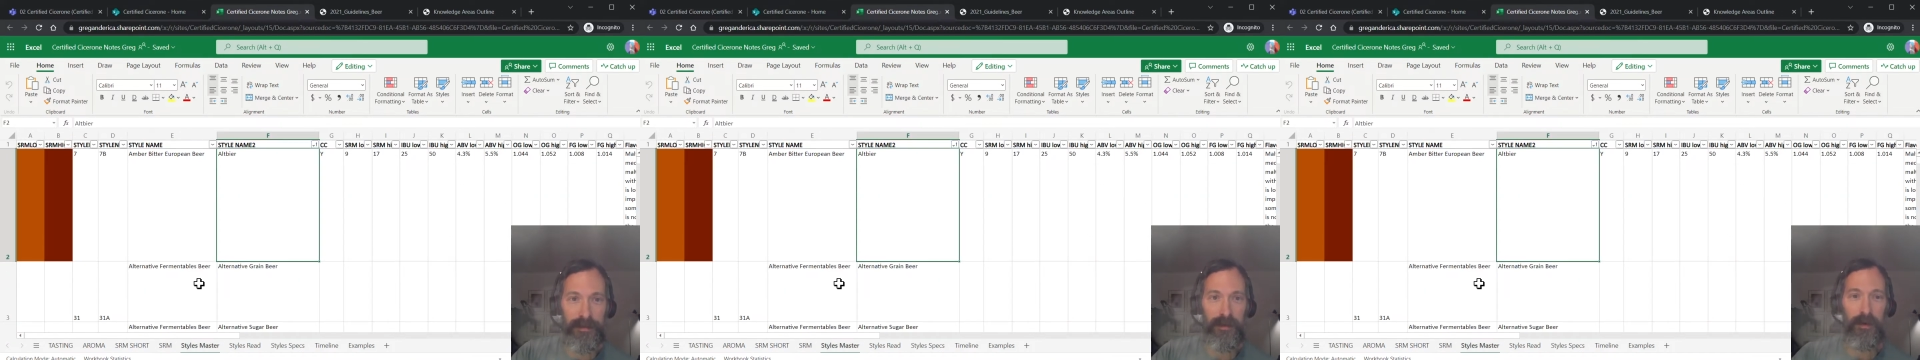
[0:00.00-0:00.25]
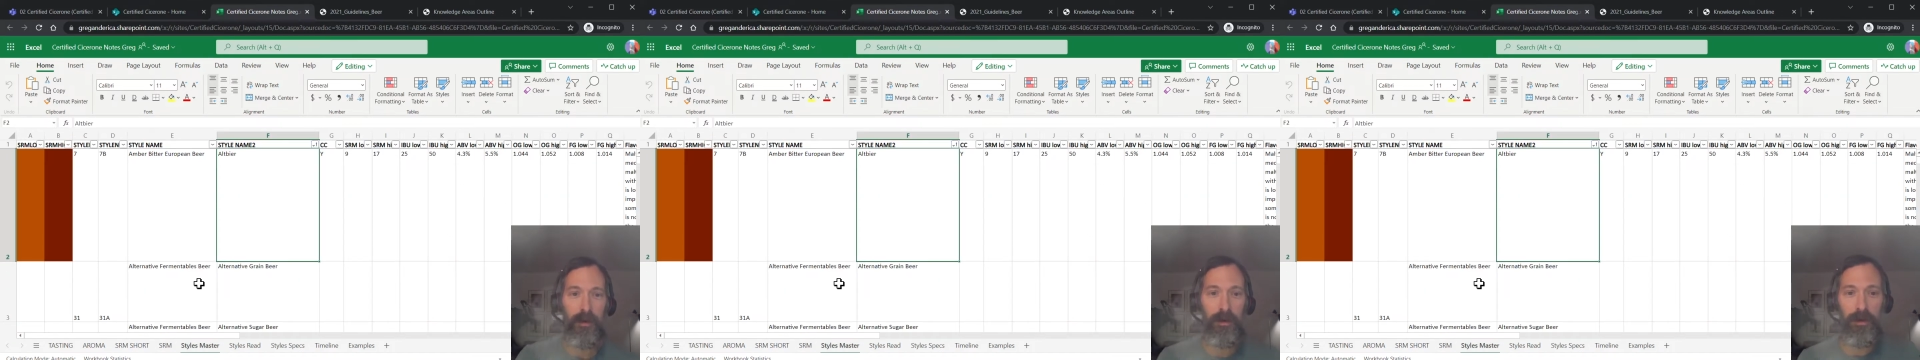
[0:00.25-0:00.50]

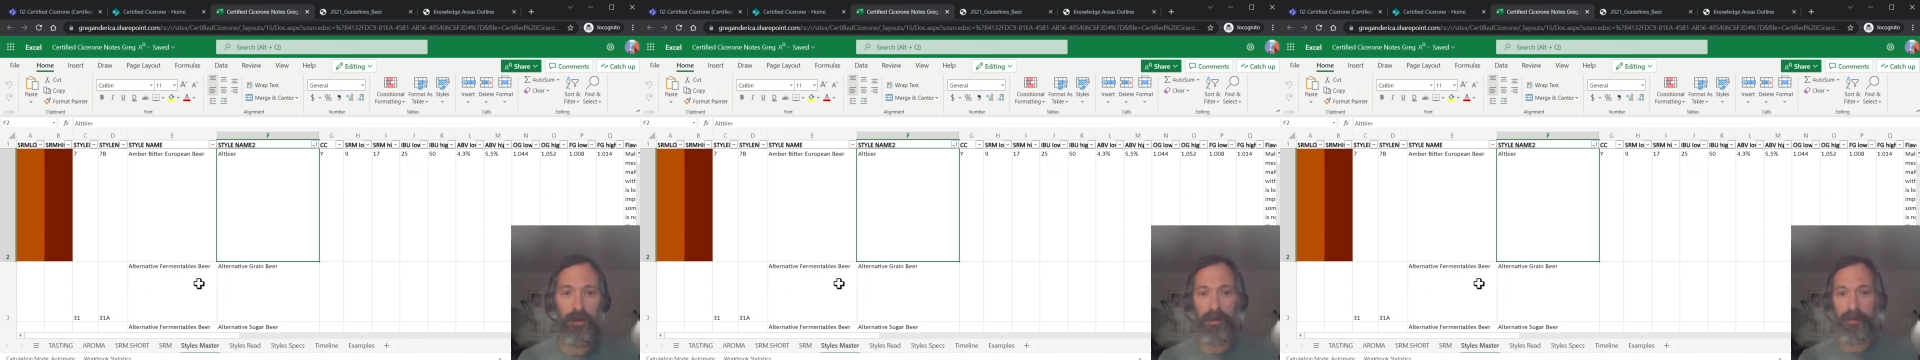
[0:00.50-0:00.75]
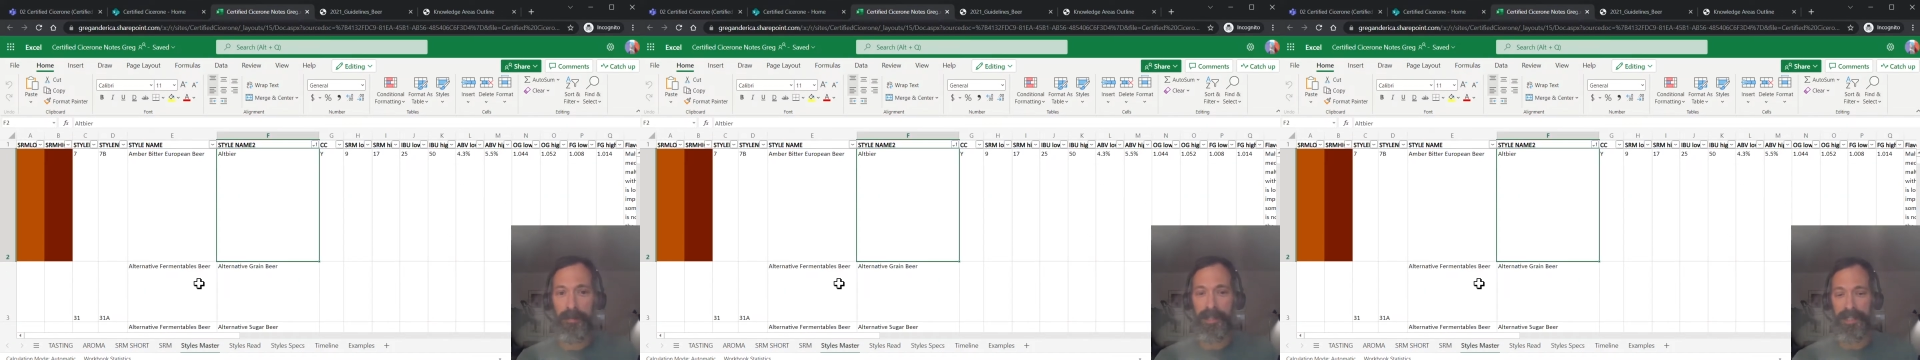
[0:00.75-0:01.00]

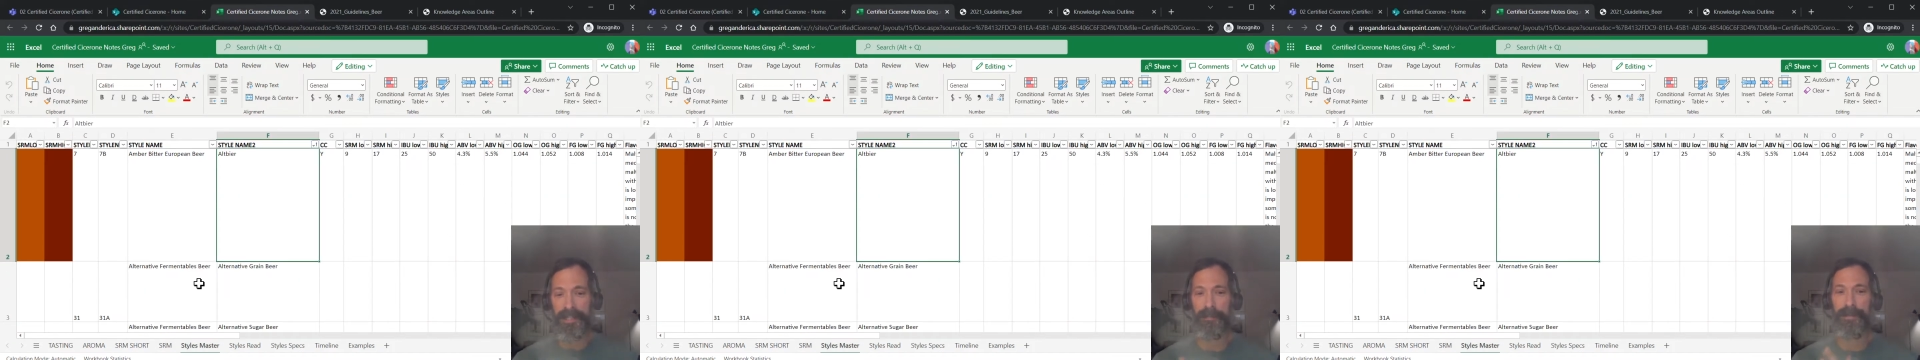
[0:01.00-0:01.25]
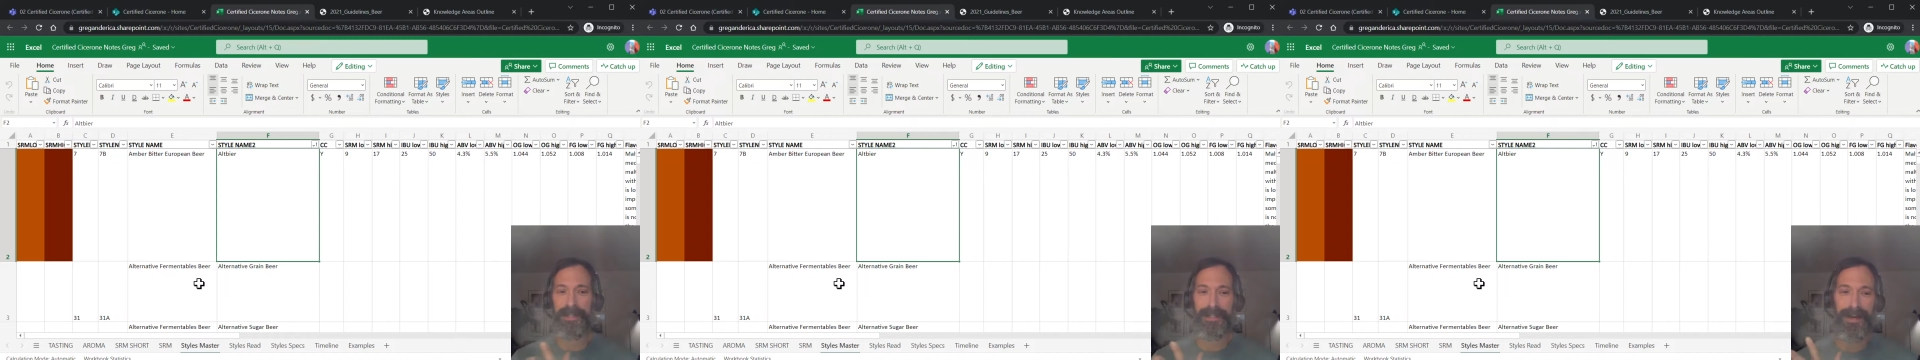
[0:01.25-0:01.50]
all the
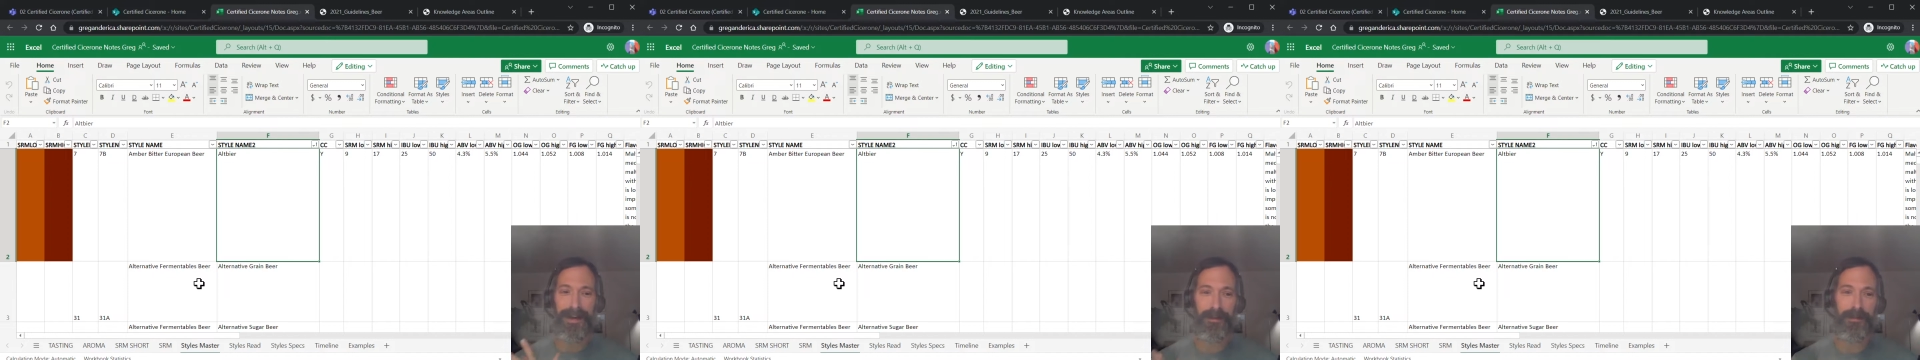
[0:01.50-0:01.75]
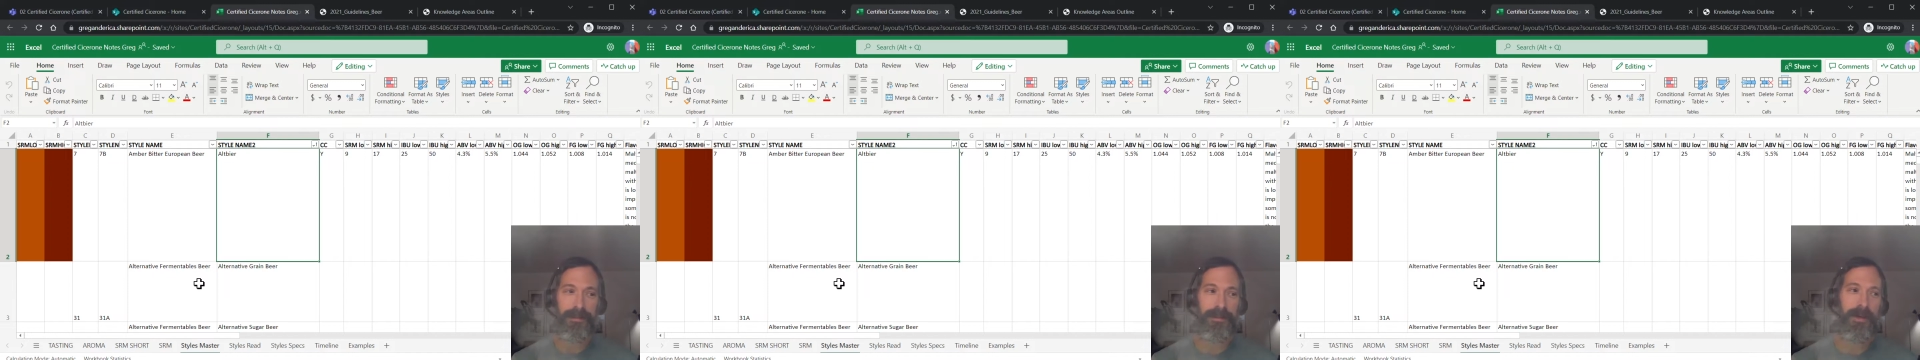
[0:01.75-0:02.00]
BJCP
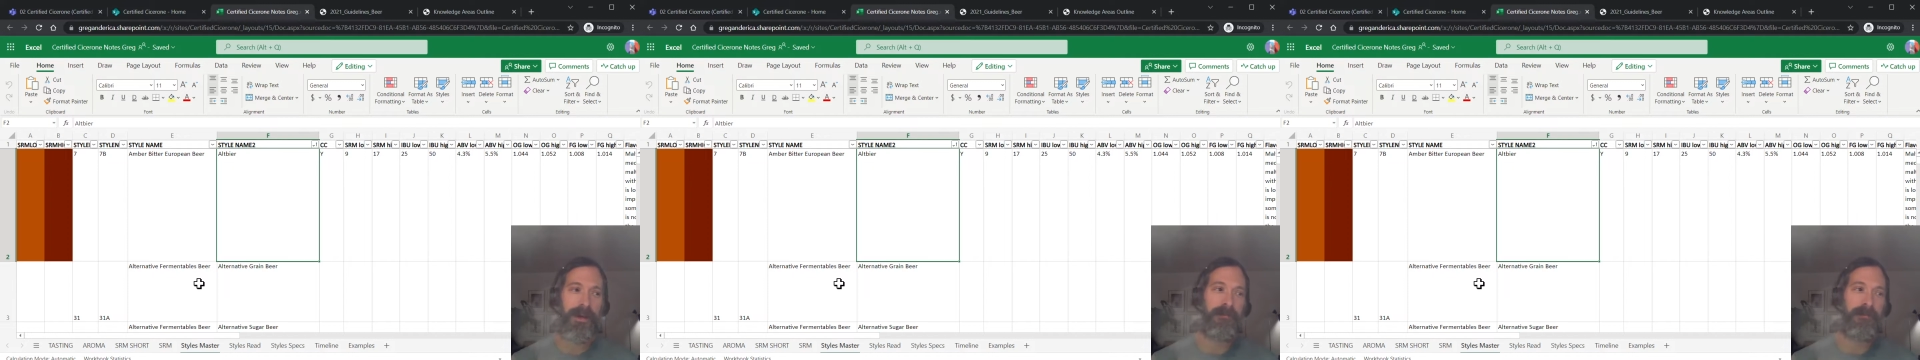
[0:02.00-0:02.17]
styles,